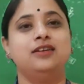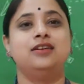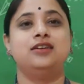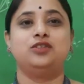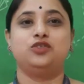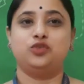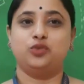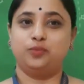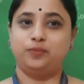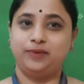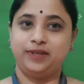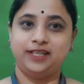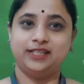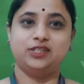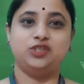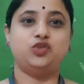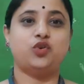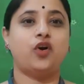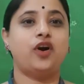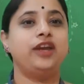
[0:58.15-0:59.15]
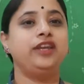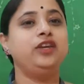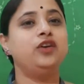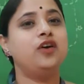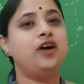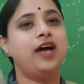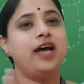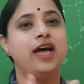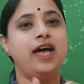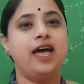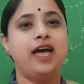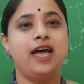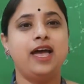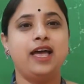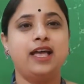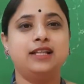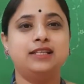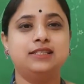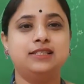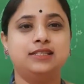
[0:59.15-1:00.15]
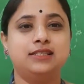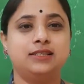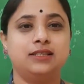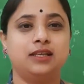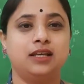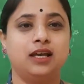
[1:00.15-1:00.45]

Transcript: So please join your hands